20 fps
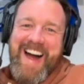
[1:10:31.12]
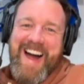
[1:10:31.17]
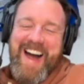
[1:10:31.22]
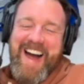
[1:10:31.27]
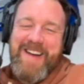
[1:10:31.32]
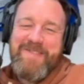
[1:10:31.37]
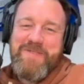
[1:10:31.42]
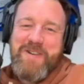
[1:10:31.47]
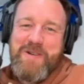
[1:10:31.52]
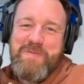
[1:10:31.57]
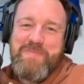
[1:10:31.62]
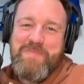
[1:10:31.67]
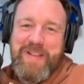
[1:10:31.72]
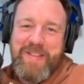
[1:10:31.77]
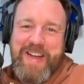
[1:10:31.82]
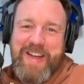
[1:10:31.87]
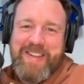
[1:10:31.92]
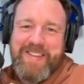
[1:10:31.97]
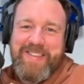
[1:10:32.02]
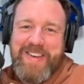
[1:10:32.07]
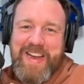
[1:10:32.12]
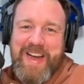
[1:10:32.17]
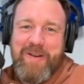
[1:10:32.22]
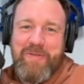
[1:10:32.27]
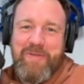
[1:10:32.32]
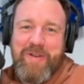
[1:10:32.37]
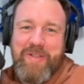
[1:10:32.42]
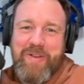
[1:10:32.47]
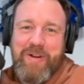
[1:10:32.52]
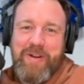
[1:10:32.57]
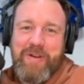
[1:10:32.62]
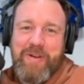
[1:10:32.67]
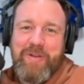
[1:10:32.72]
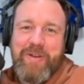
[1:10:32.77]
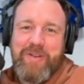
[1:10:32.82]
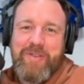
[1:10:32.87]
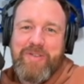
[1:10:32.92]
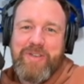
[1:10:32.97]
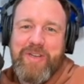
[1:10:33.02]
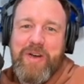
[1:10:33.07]
I'm hoping that's not where their
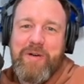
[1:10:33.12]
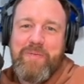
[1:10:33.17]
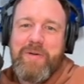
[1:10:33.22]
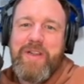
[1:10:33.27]
careers go.